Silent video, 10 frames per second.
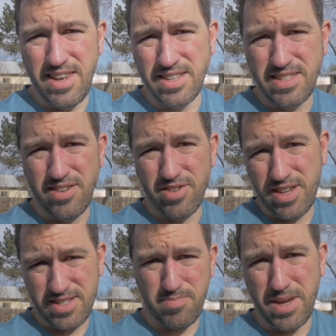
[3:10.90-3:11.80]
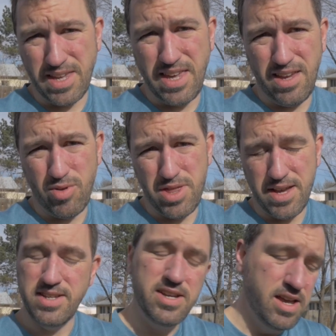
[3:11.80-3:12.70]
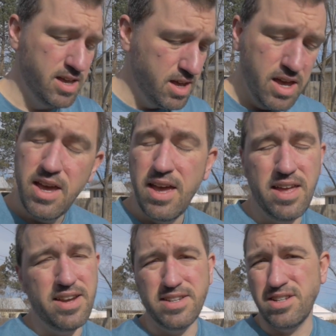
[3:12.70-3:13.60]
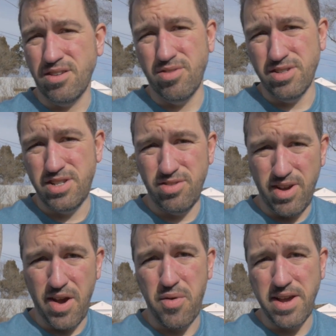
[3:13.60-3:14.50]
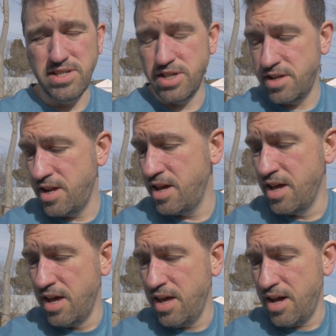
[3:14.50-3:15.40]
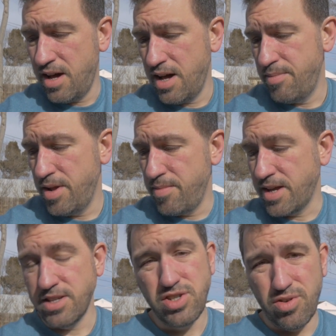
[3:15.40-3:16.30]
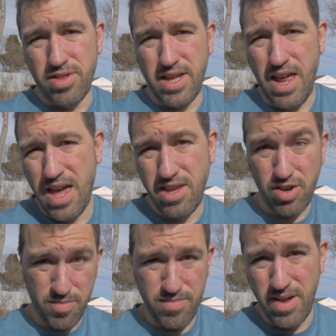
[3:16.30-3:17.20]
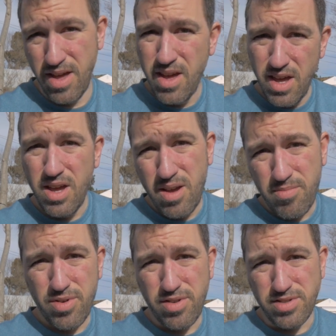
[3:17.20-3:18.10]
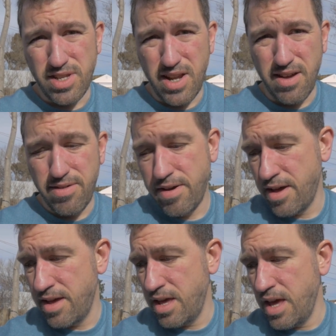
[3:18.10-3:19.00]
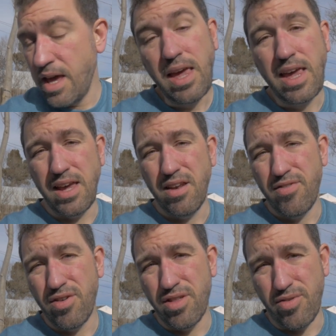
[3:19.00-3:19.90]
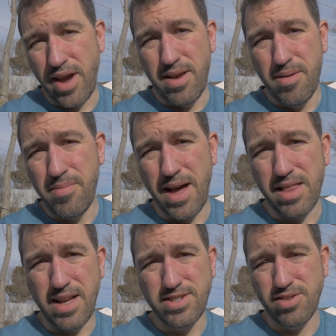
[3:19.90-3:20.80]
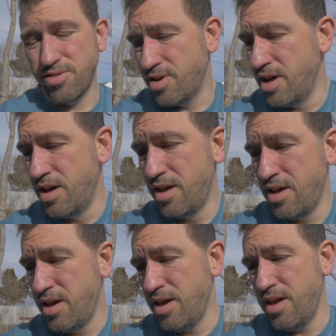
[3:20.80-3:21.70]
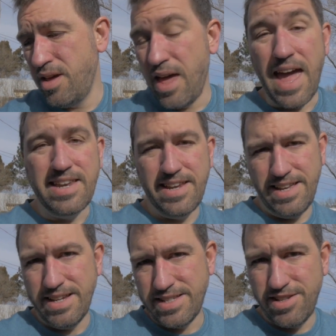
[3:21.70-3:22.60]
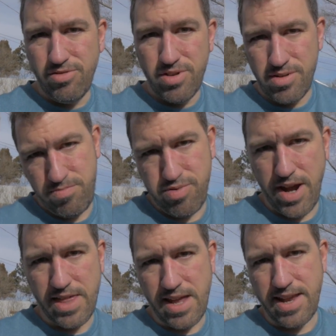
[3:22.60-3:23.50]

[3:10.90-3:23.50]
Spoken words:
Density really is a big key with this, in addition, of course, to aeration and making sure that you can produce enough heat for the right biological entities to break that